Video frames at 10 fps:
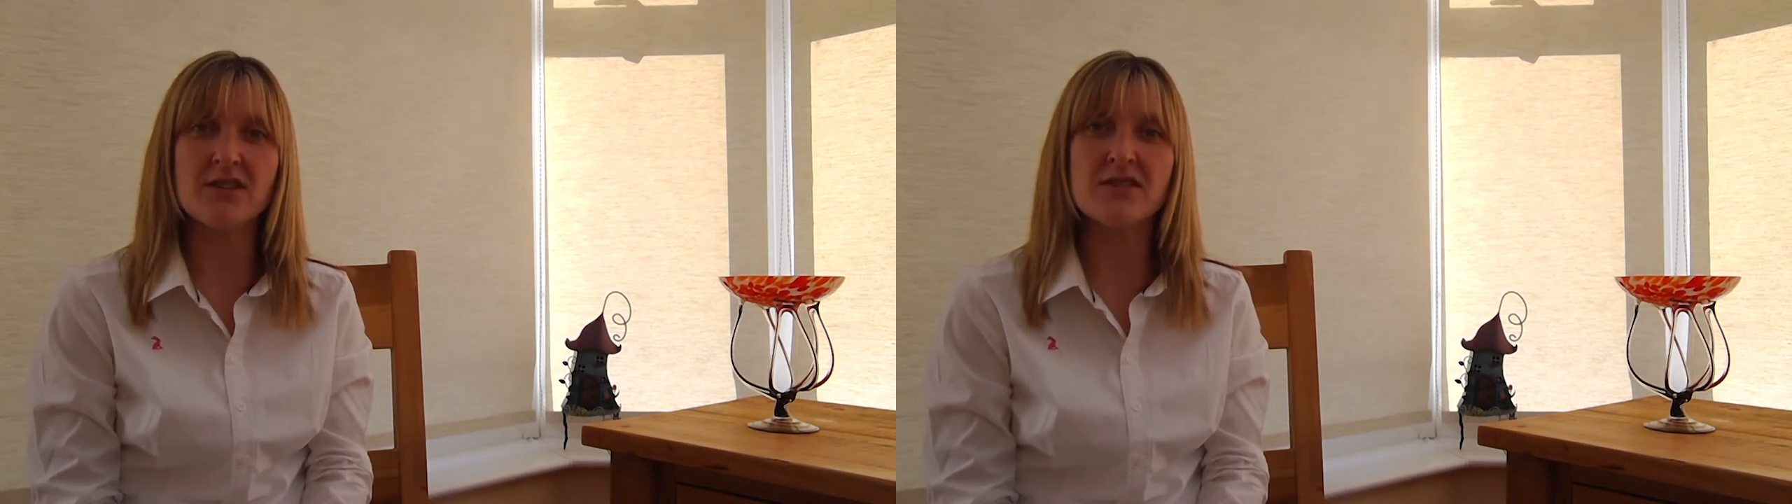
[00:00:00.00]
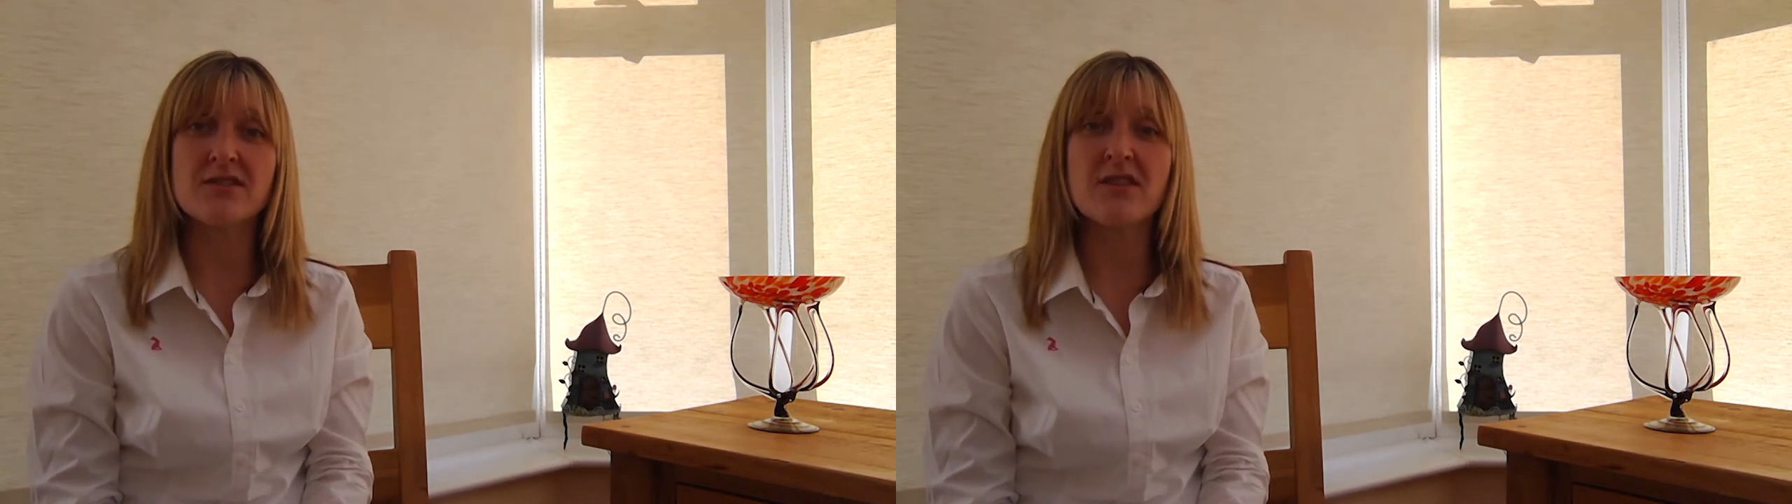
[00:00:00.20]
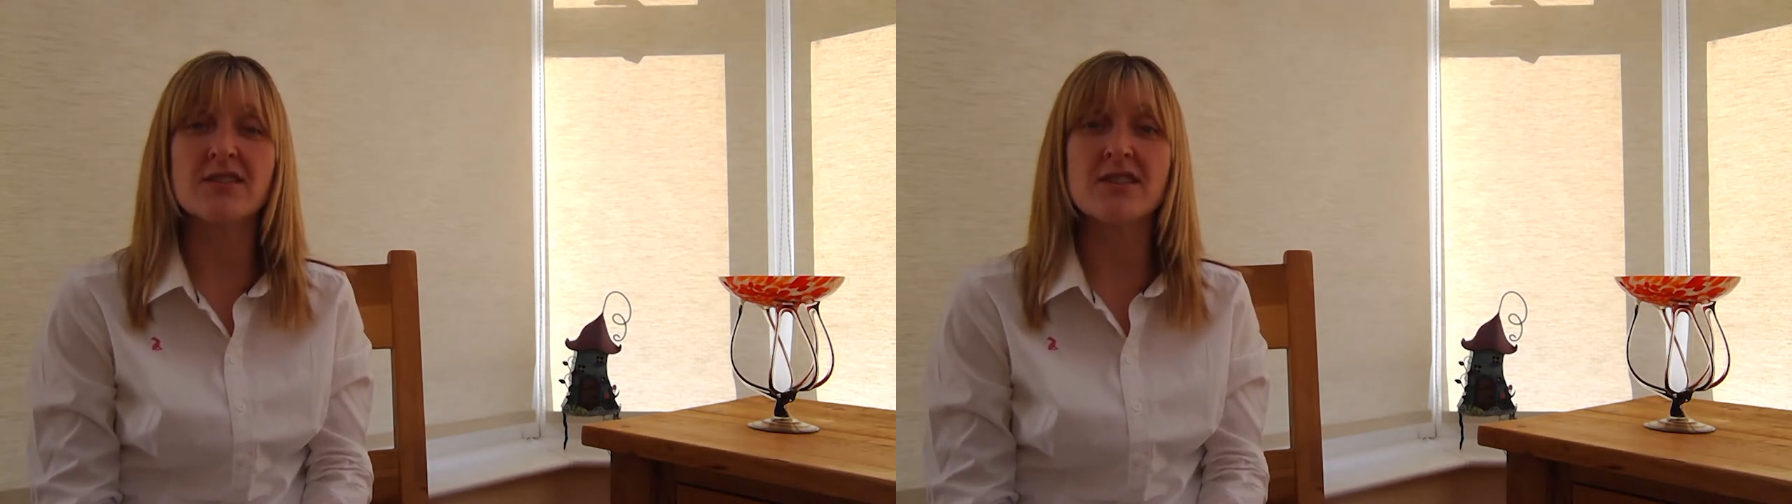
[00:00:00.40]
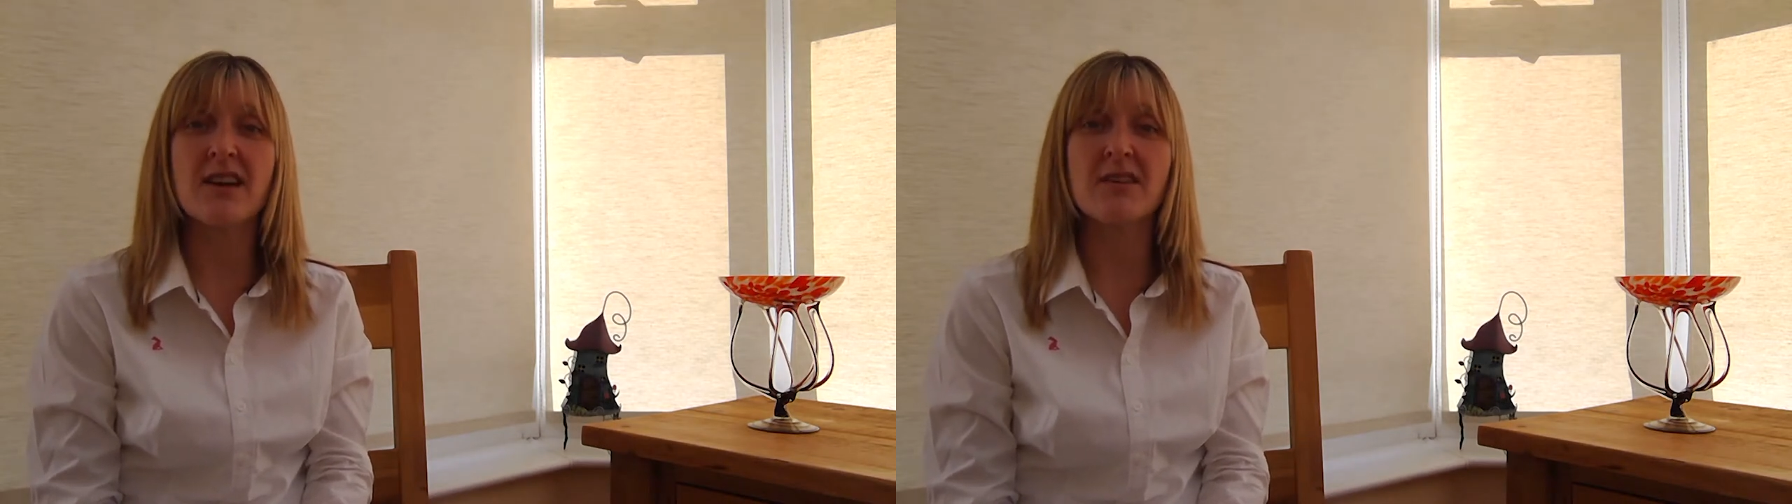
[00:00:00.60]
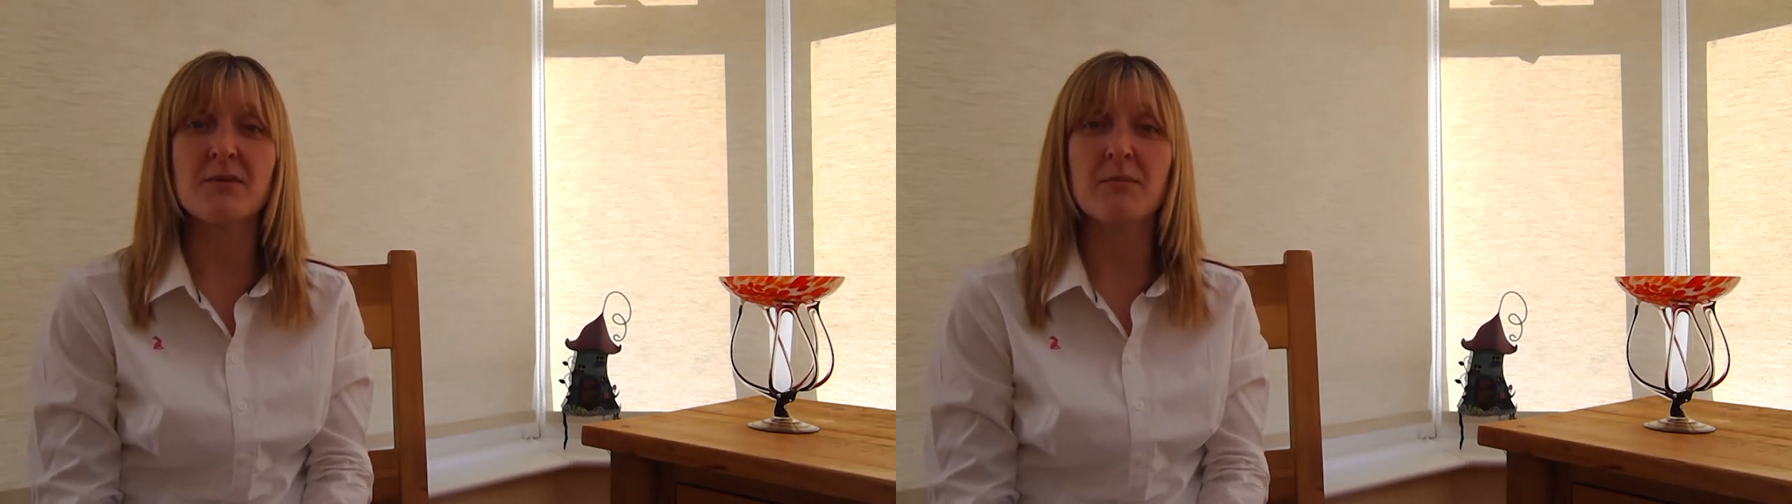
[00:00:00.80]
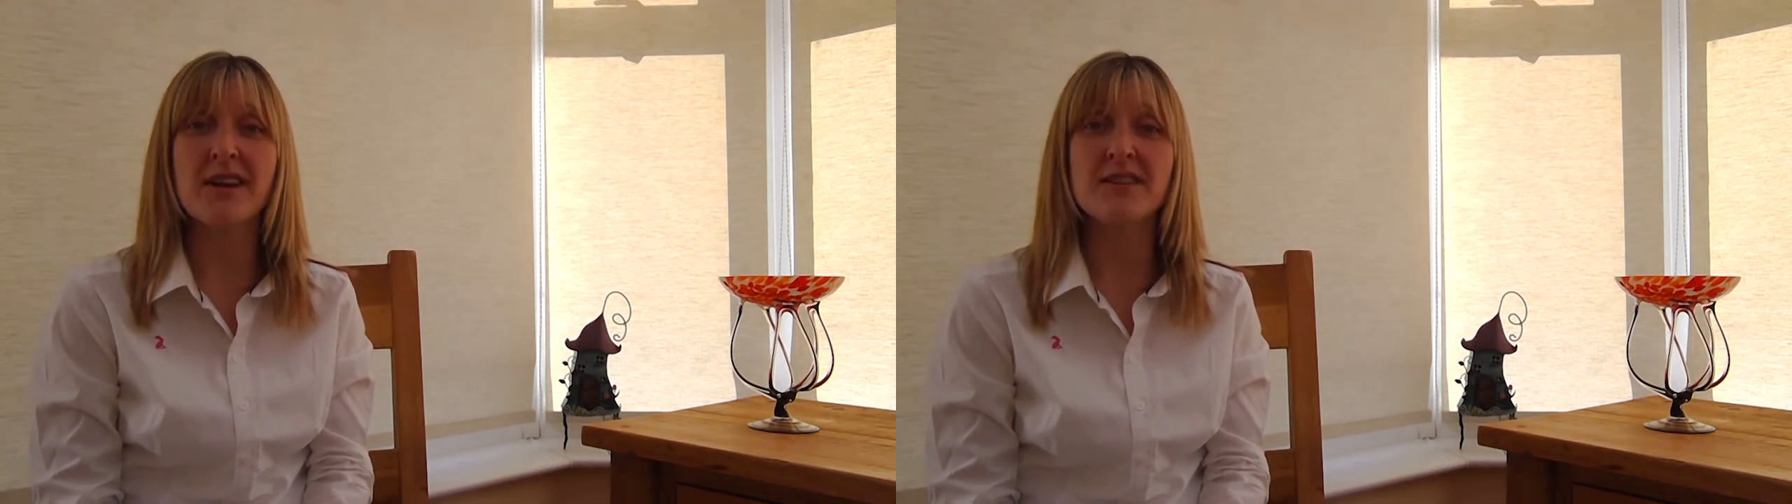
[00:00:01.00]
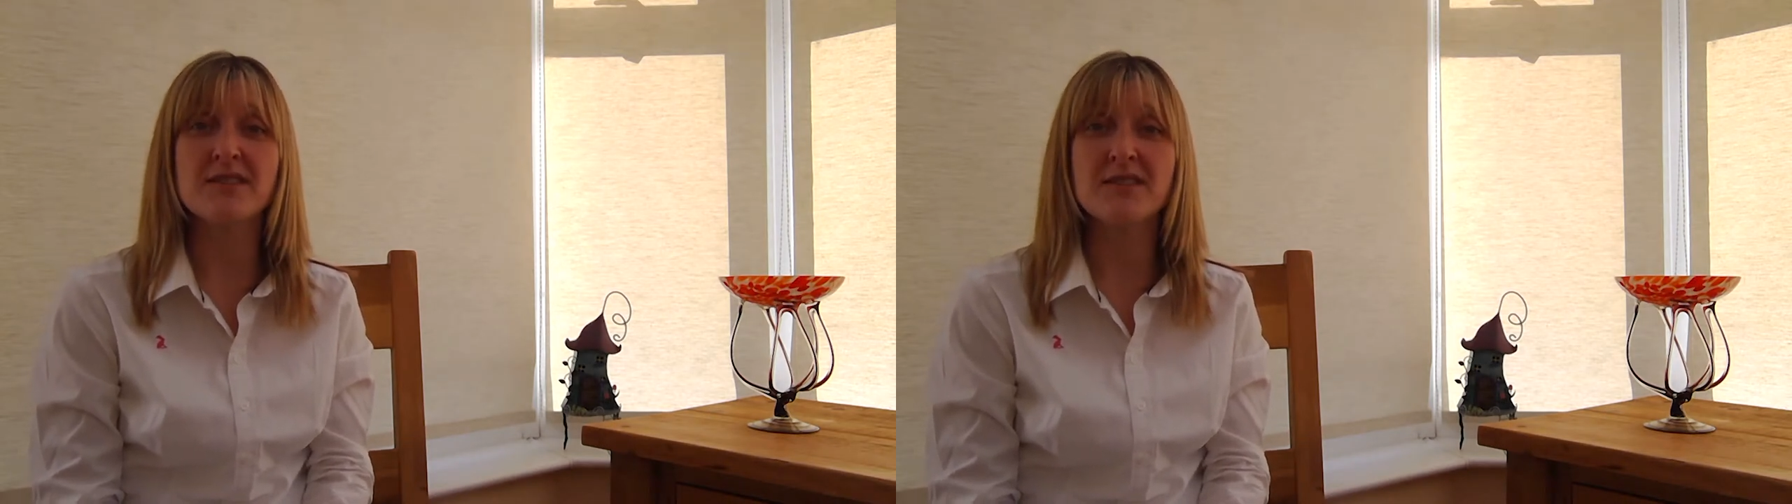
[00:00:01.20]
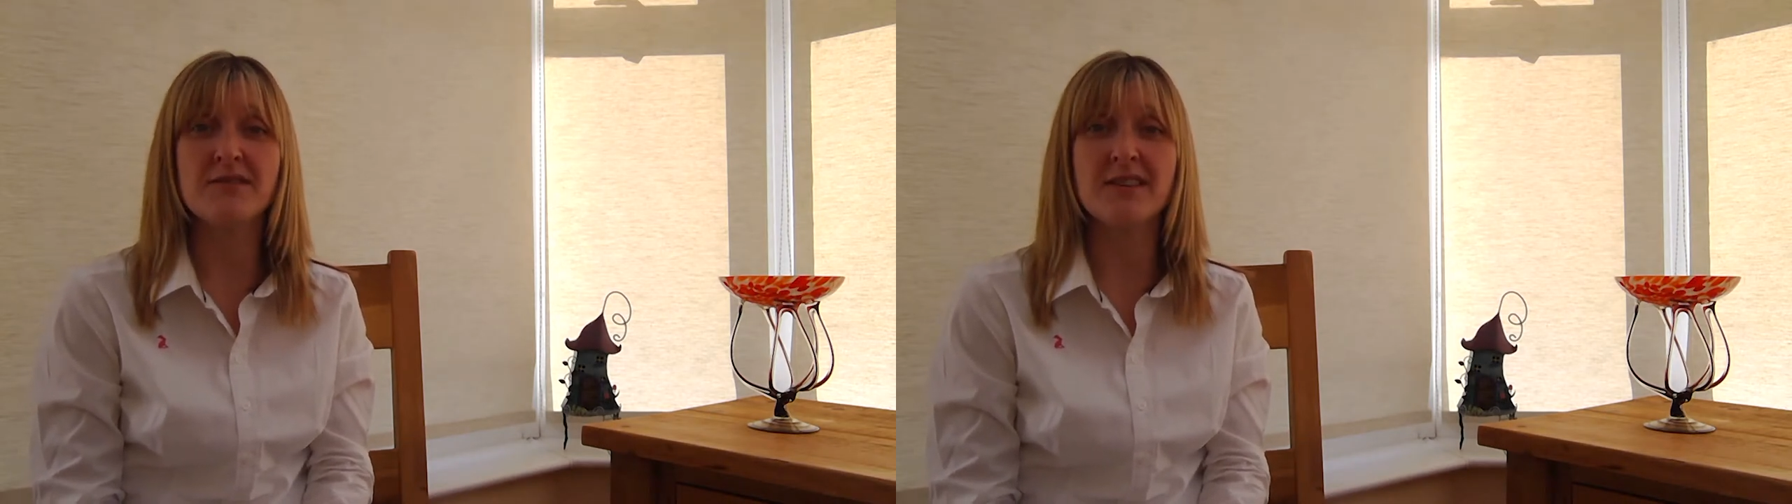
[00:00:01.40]
does not allow the brain to
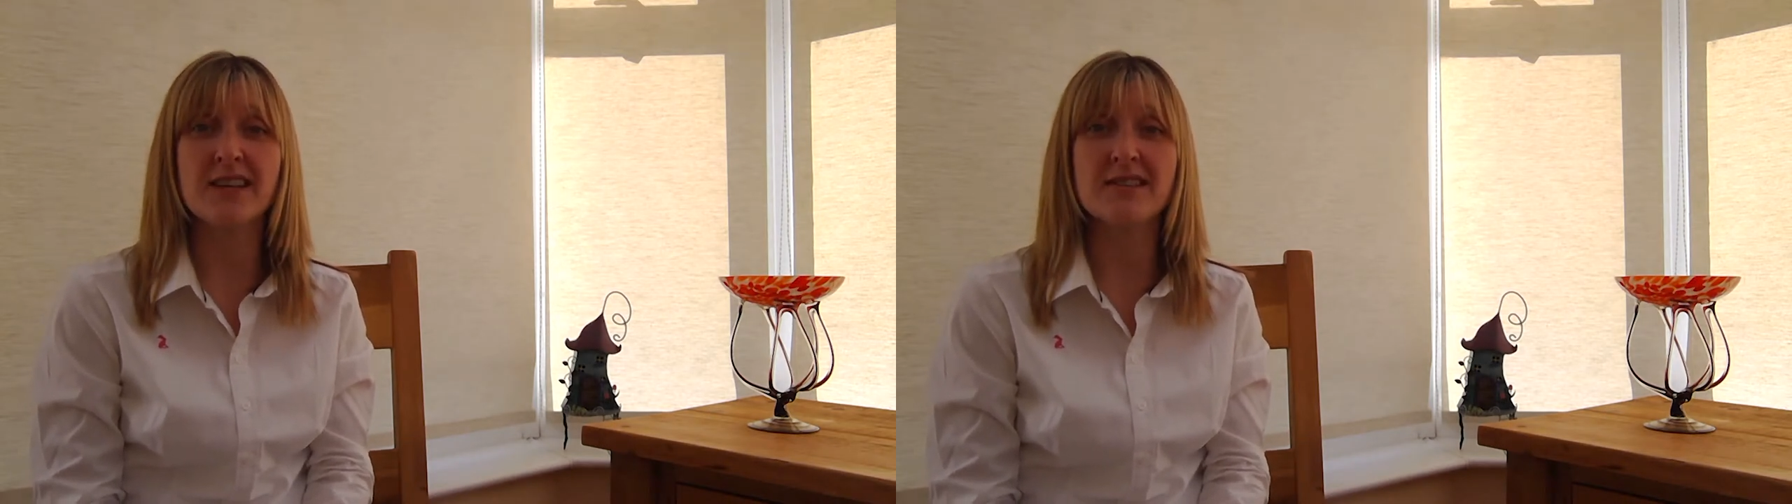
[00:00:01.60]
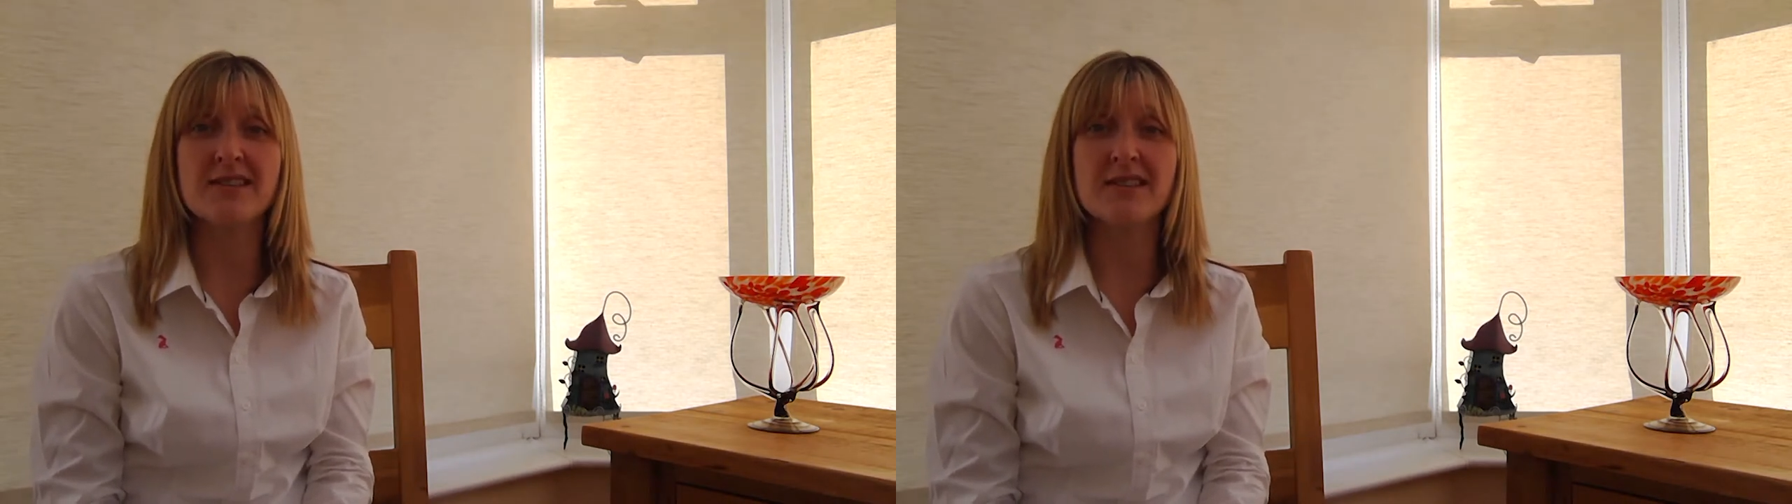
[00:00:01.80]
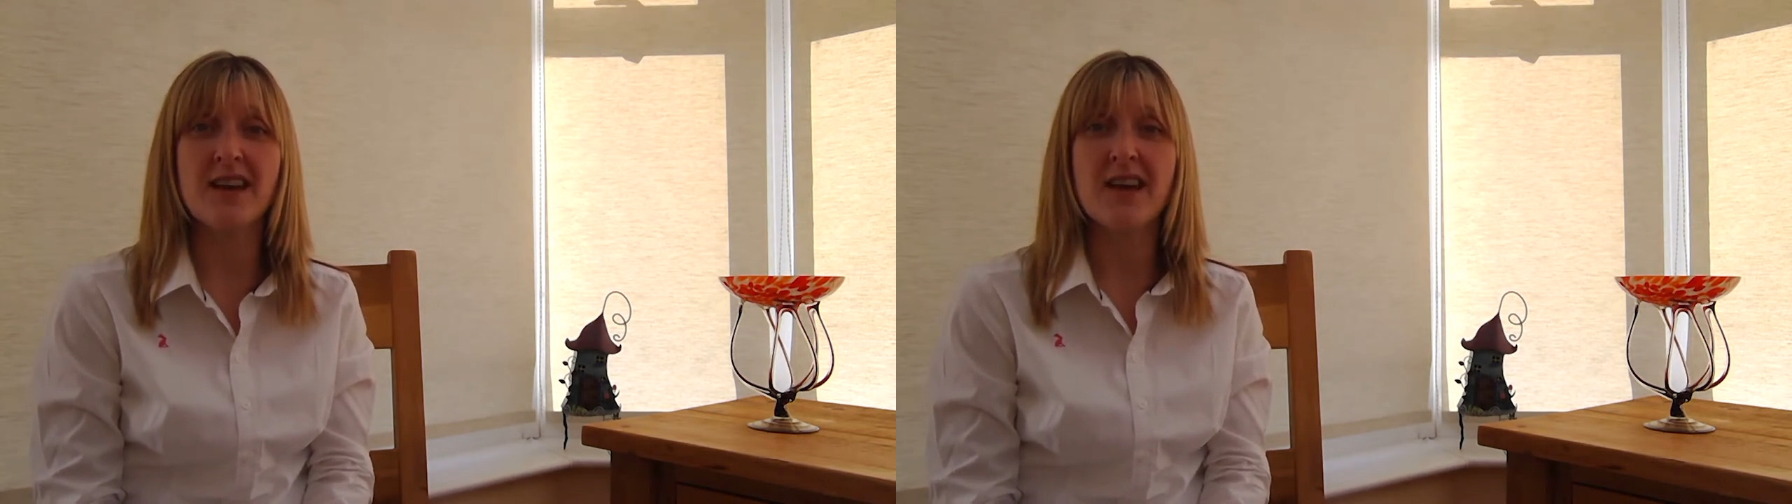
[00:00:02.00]
do this.